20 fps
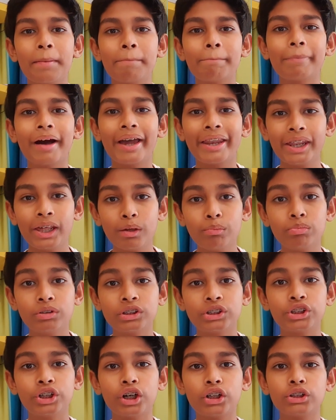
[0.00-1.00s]
My name
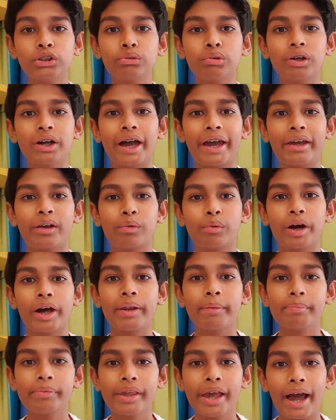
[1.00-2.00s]
is Joshua
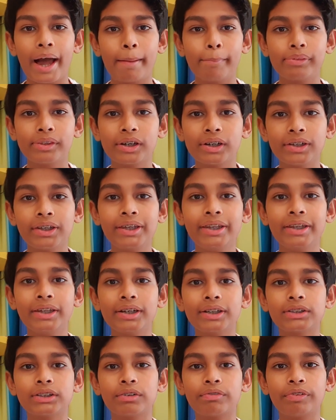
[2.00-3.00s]
Gaikwad. I'm 13
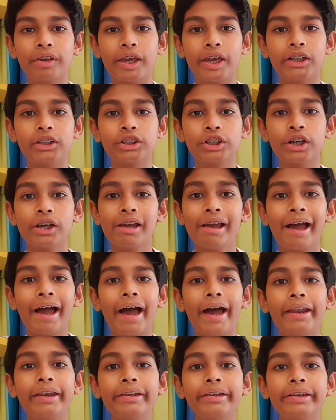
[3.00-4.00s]
years of age
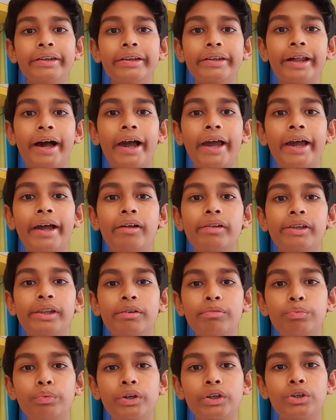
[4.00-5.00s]
and I
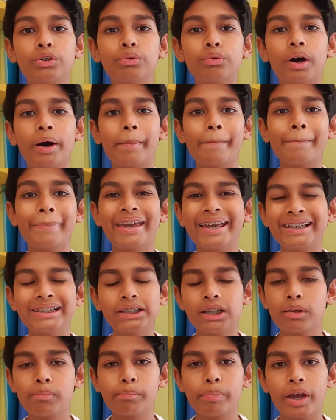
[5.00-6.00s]
live with two
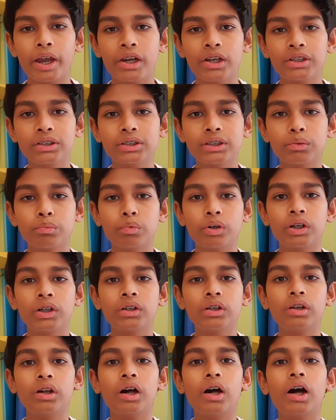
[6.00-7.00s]
amazing parents and one
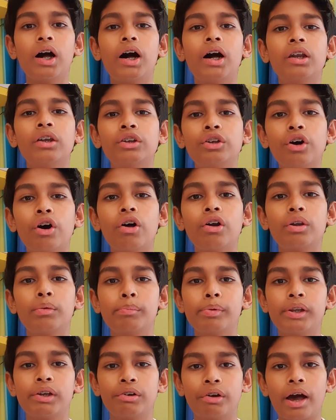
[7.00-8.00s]

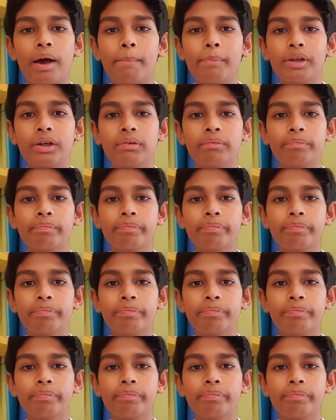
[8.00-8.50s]
adorable rabbit.